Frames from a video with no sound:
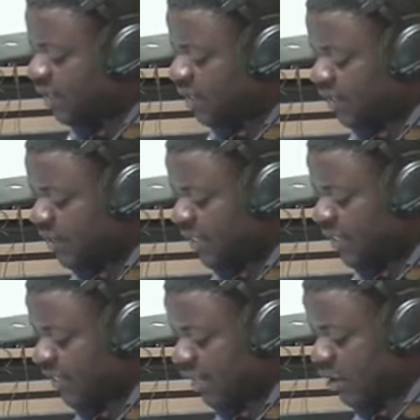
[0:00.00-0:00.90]
a
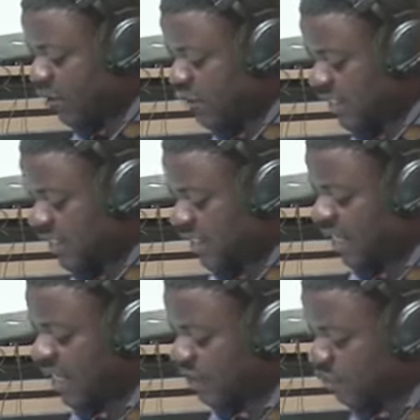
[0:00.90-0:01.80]
bit office,
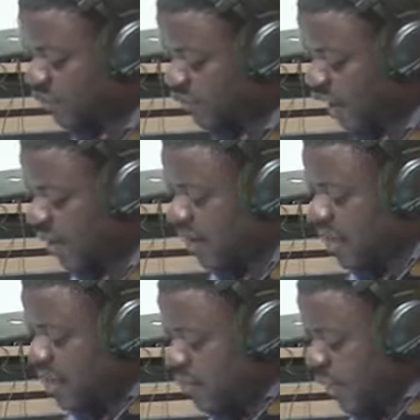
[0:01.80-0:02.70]
dear sofa,
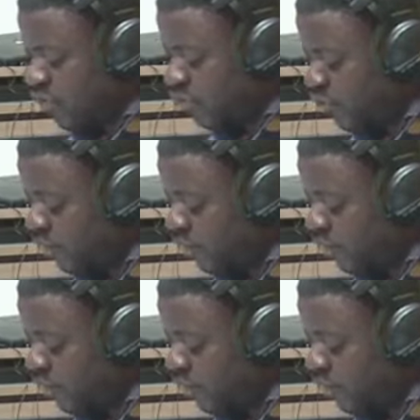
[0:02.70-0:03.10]
bedroom,